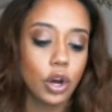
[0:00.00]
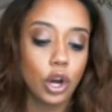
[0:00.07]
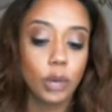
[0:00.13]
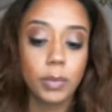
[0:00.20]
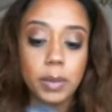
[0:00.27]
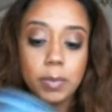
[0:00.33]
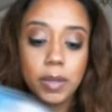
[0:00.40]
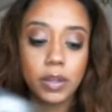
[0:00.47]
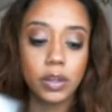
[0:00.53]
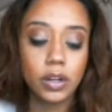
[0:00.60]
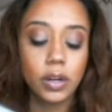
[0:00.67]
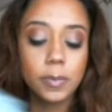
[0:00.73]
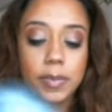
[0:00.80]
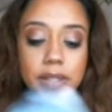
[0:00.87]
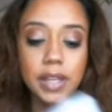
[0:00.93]
Or maybe
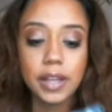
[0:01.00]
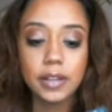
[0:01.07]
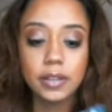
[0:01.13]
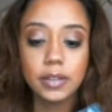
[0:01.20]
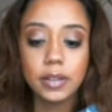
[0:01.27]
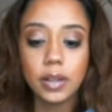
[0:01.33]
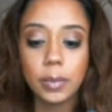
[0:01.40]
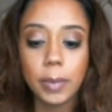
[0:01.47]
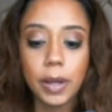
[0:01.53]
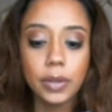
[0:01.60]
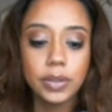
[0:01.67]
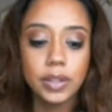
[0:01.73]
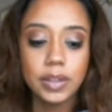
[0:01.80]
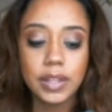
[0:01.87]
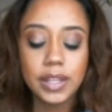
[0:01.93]
you're upset
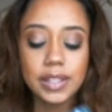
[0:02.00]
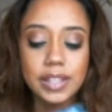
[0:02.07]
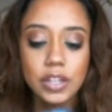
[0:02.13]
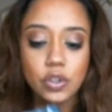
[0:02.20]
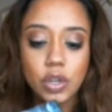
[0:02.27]
about the things that